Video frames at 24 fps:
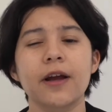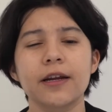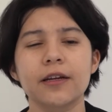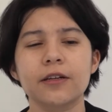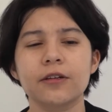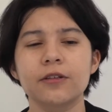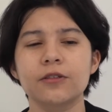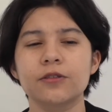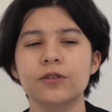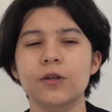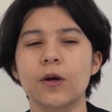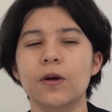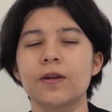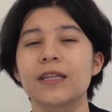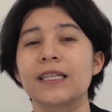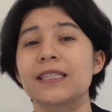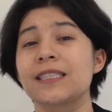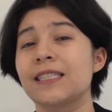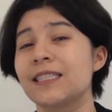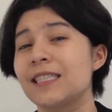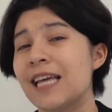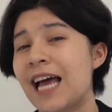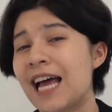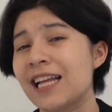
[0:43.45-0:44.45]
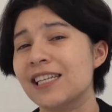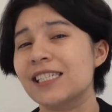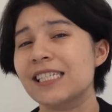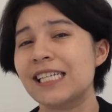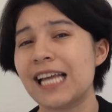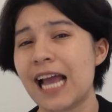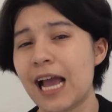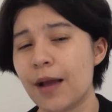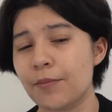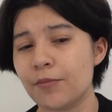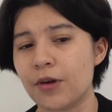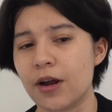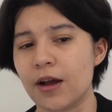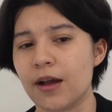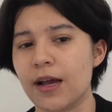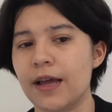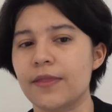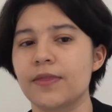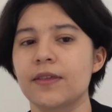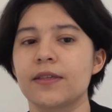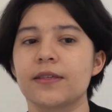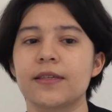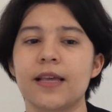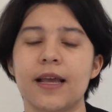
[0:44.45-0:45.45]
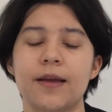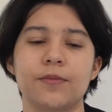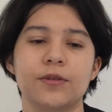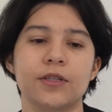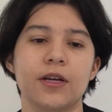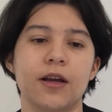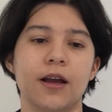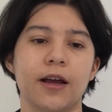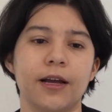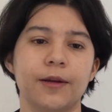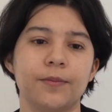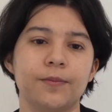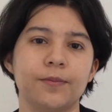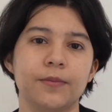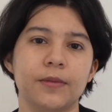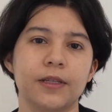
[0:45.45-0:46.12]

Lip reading: to control its attached camera at the same time.